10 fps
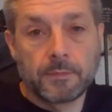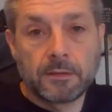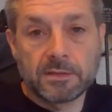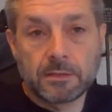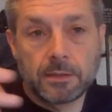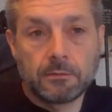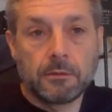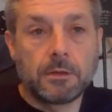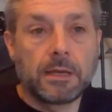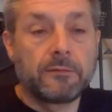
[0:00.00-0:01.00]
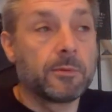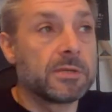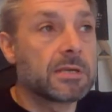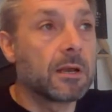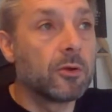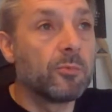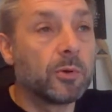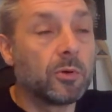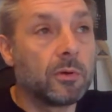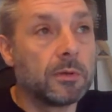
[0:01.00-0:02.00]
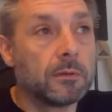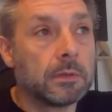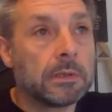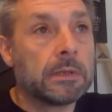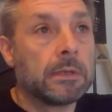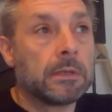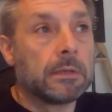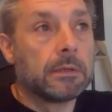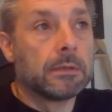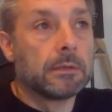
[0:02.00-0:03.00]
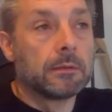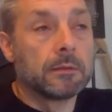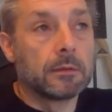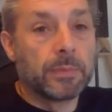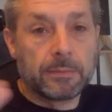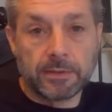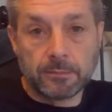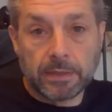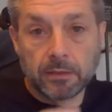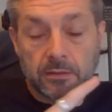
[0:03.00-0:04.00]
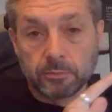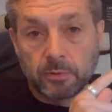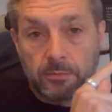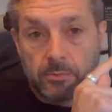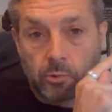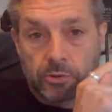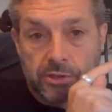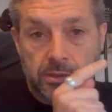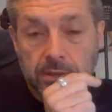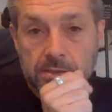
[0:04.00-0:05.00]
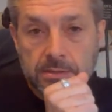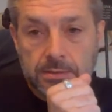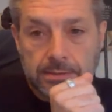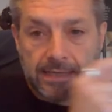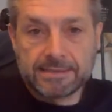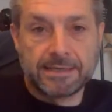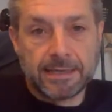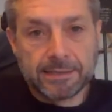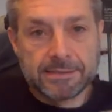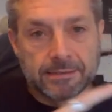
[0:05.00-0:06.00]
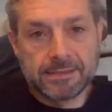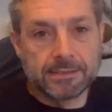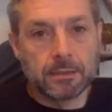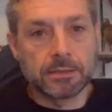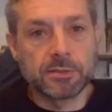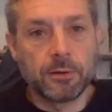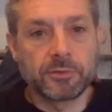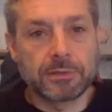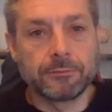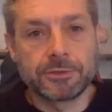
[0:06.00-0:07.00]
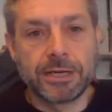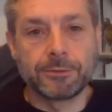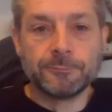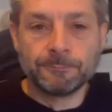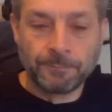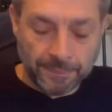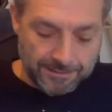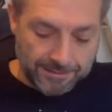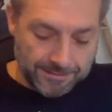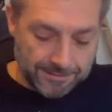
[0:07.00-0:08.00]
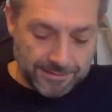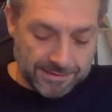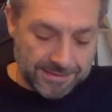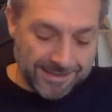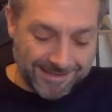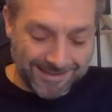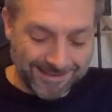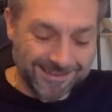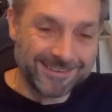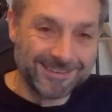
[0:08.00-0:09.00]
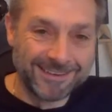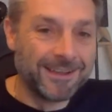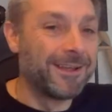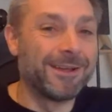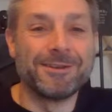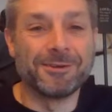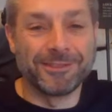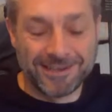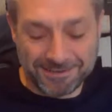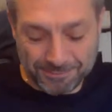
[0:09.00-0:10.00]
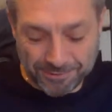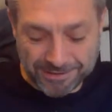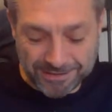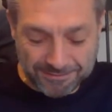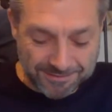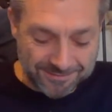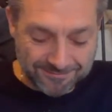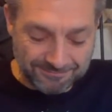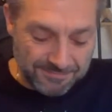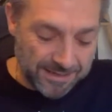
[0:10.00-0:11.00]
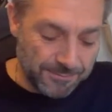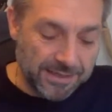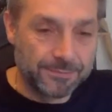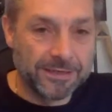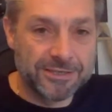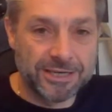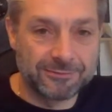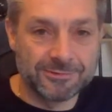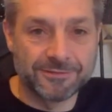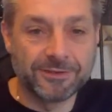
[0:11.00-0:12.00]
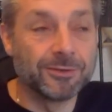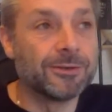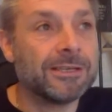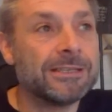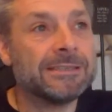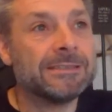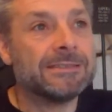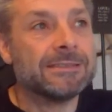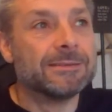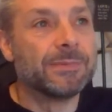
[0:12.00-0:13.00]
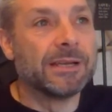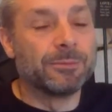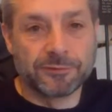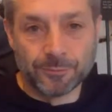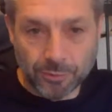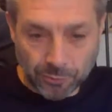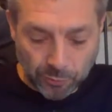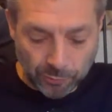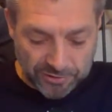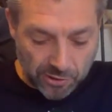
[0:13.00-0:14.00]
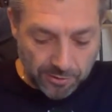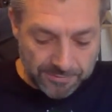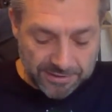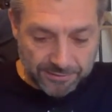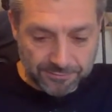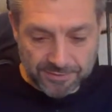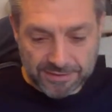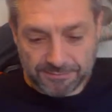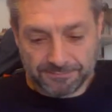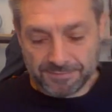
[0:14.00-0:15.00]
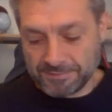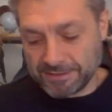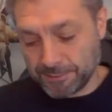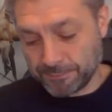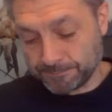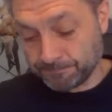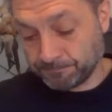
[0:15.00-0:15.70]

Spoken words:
because I know like everybody's global and people in America are probably watching this yesterday. So this is like a time travel channel that it's and not the only one. There's many, many big channels have got people from all time zones. So